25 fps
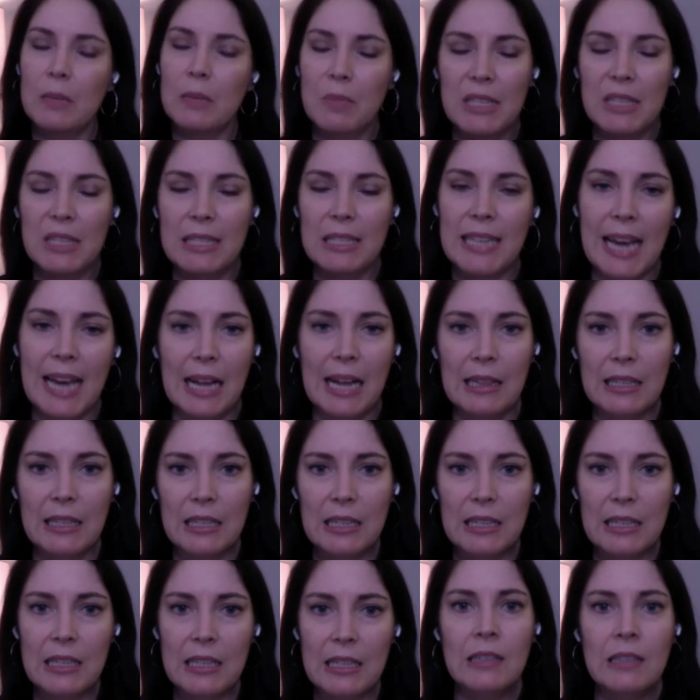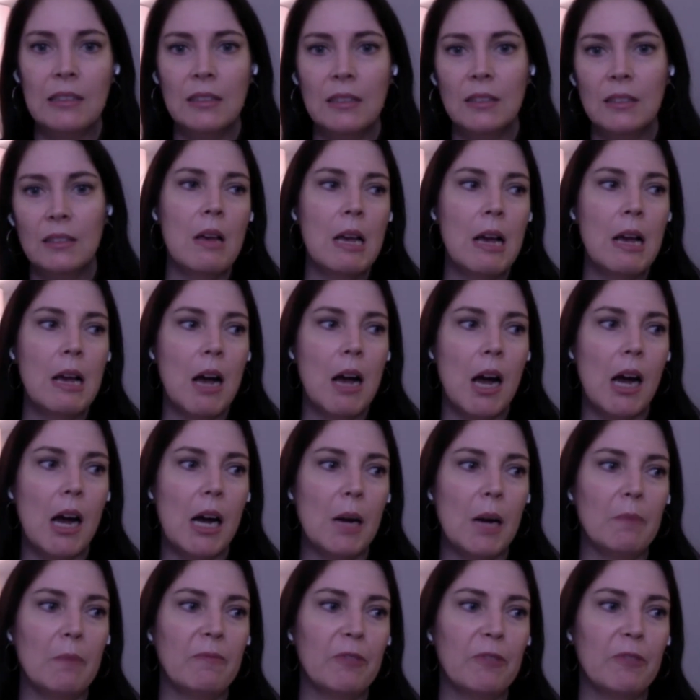mentality.
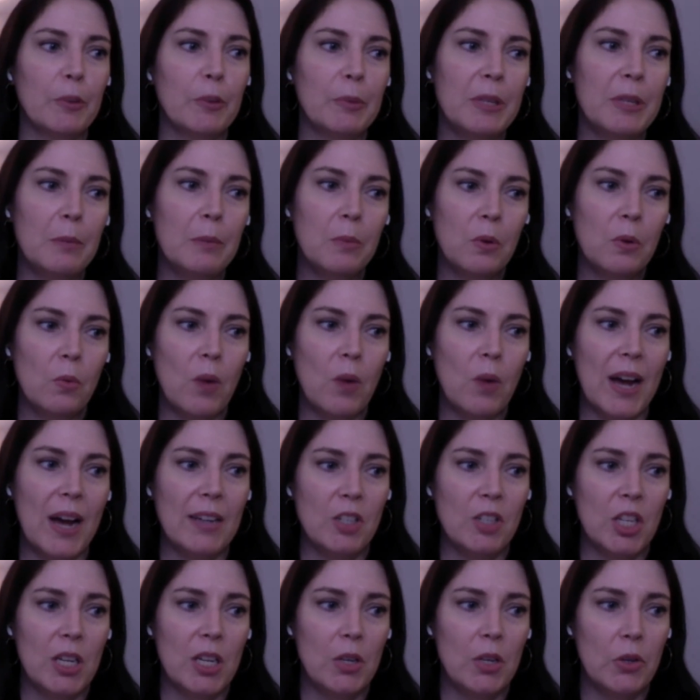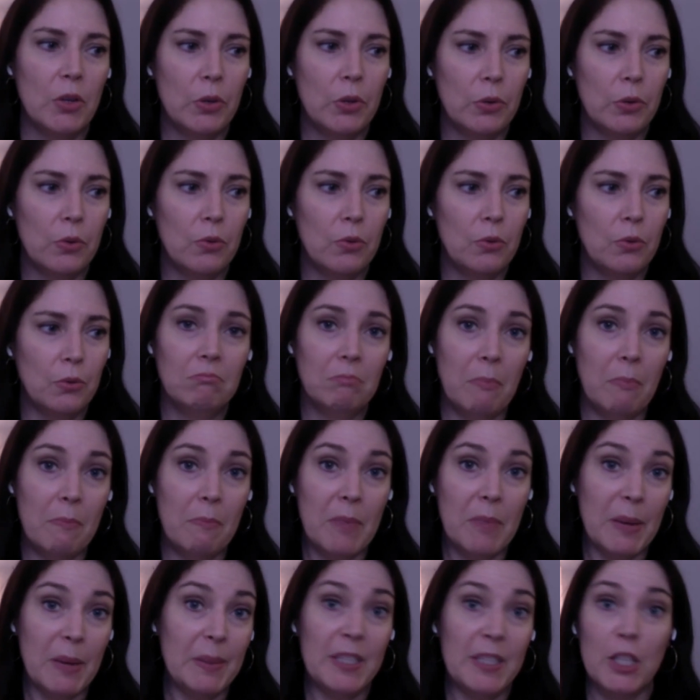For people watching who
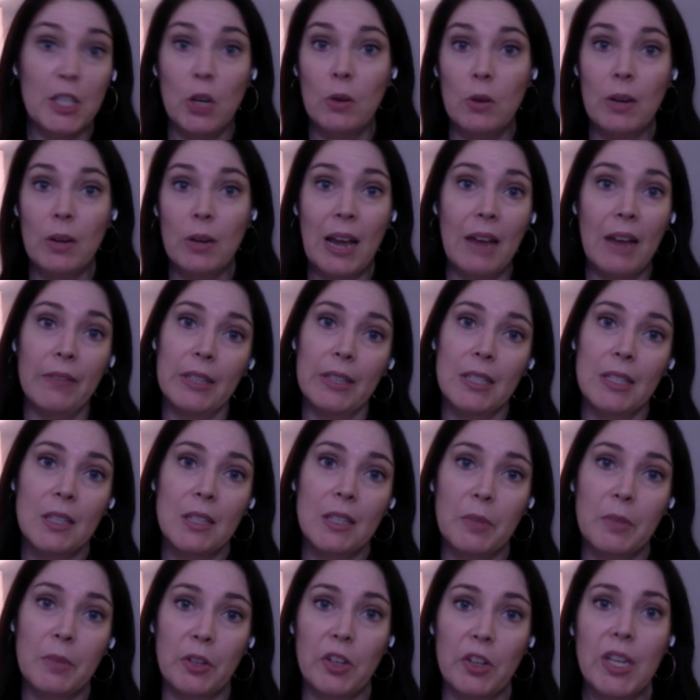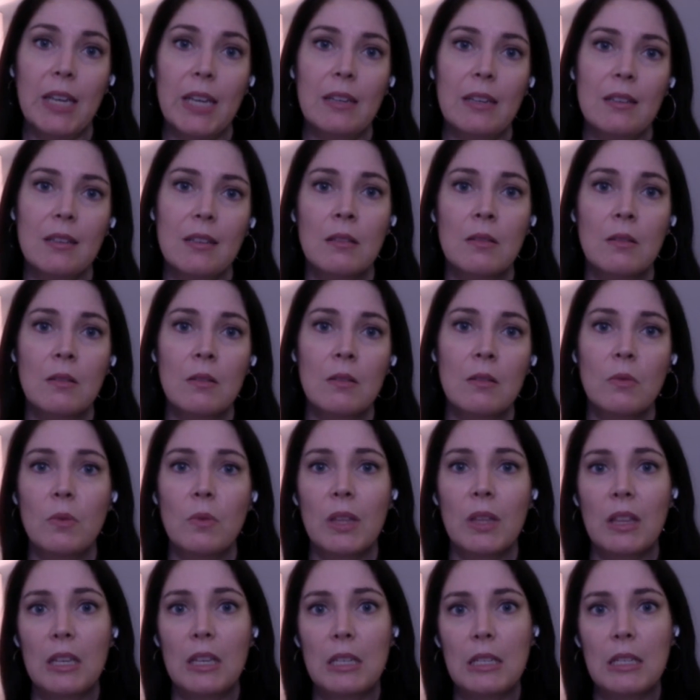maybe don't have experience
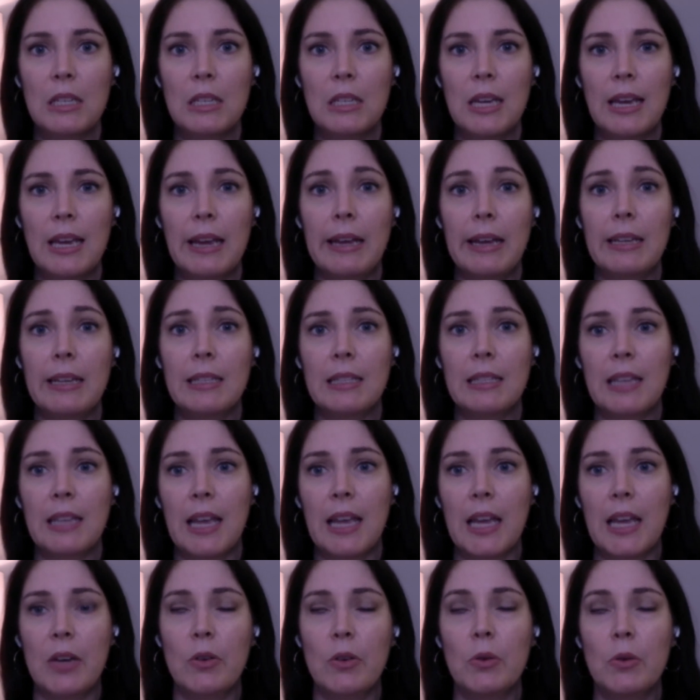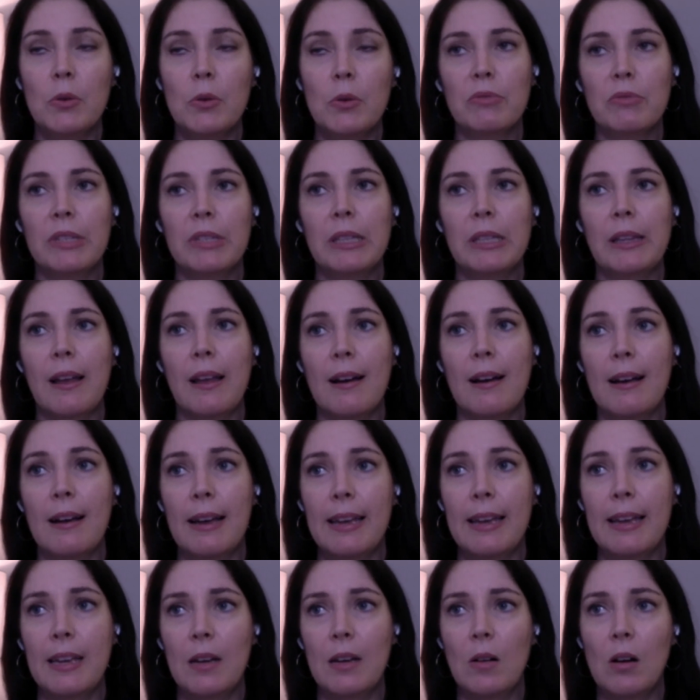with NDAs and who
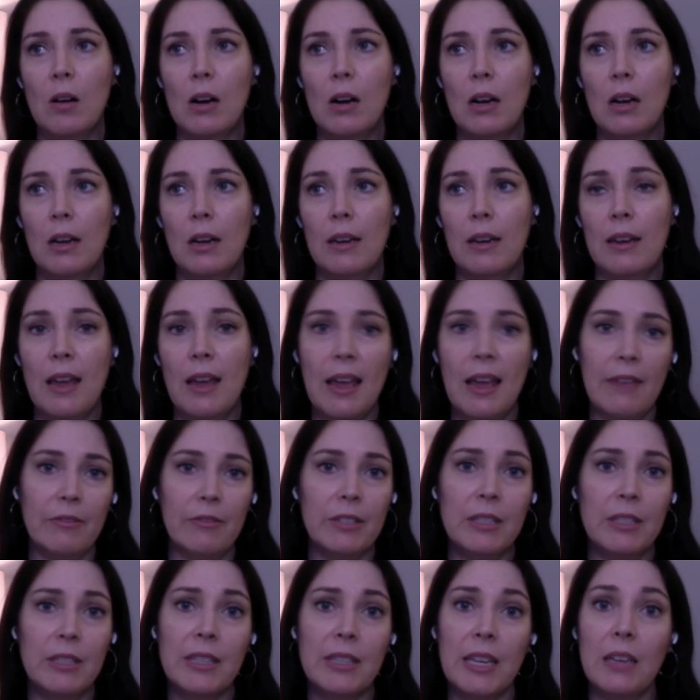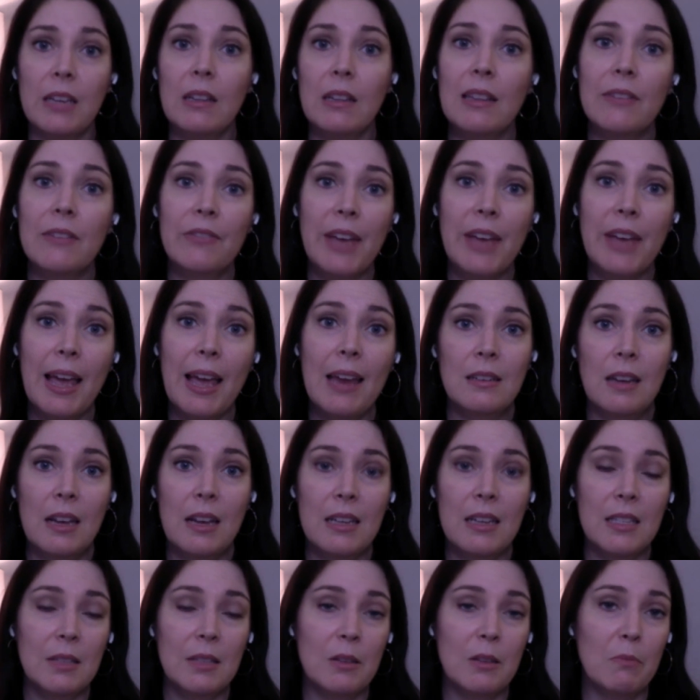rely on every single event
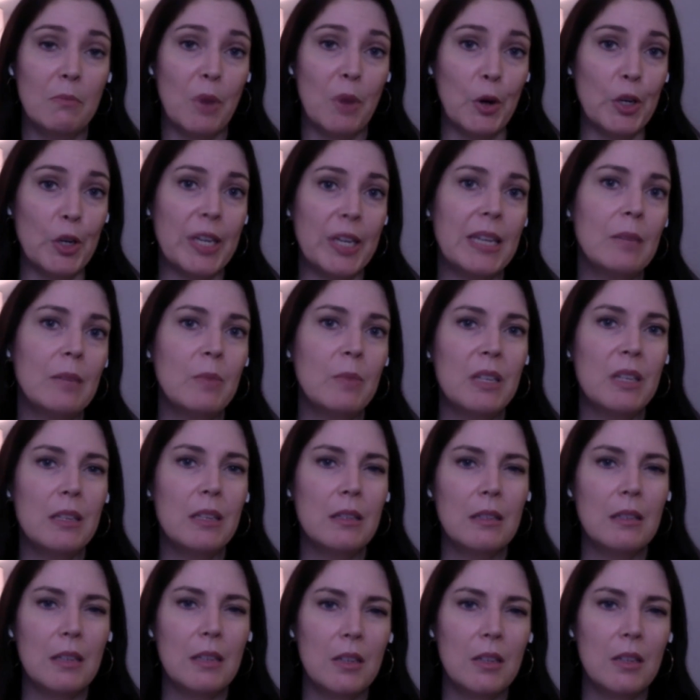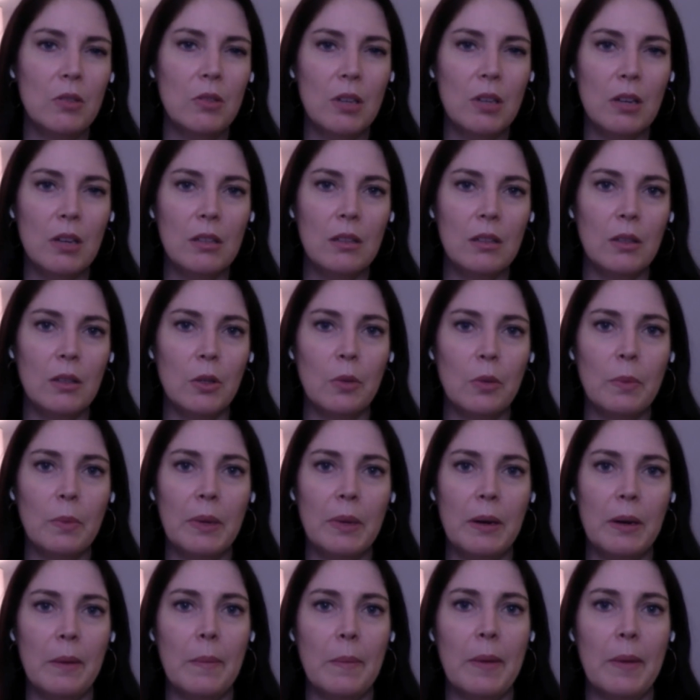as a marketing piece, can you talk a little
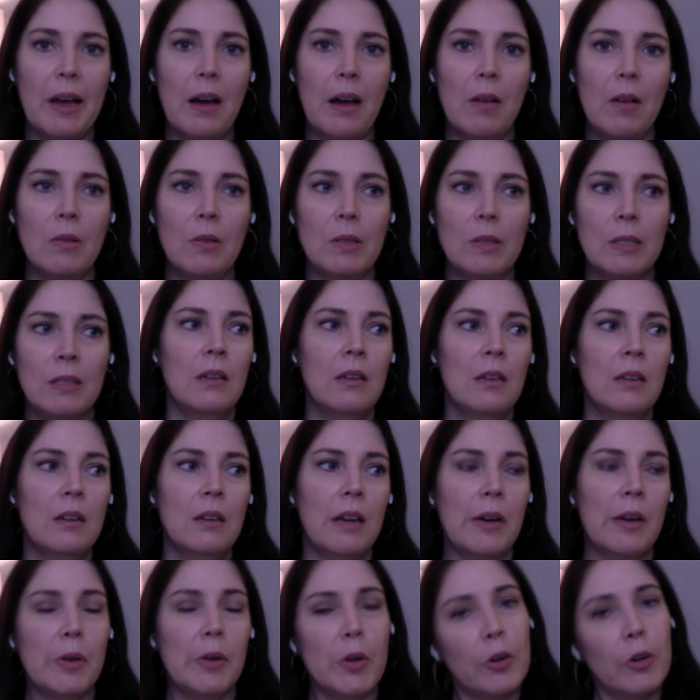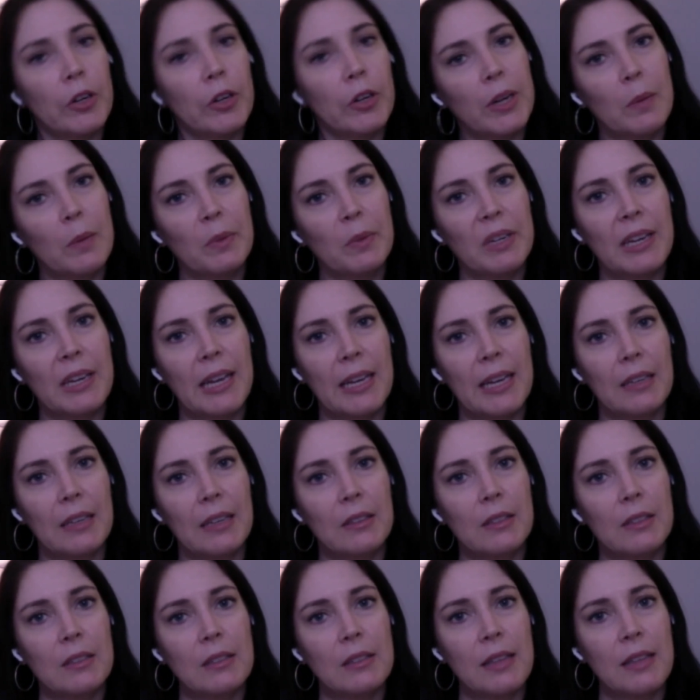bit about how your company
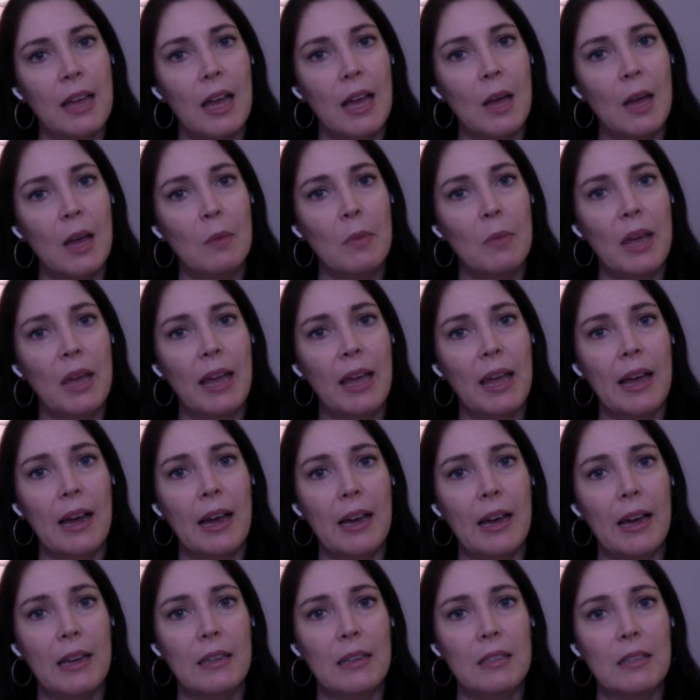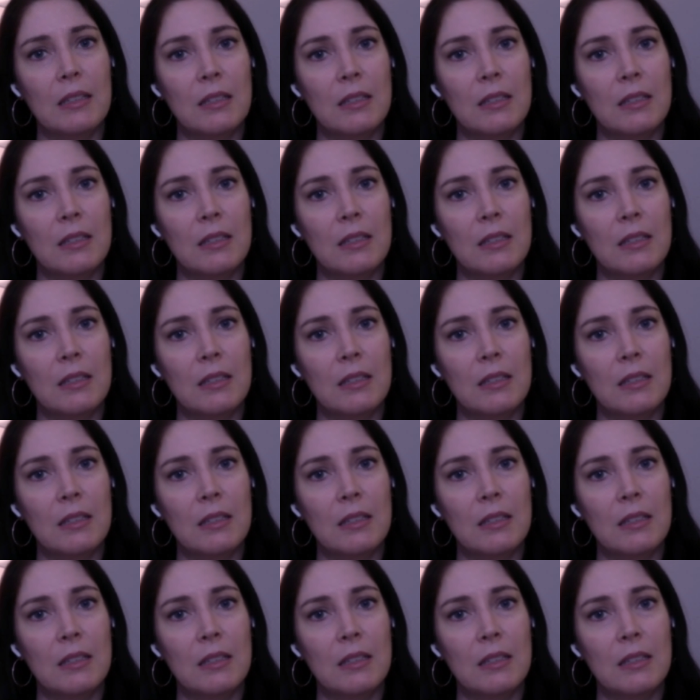handles them and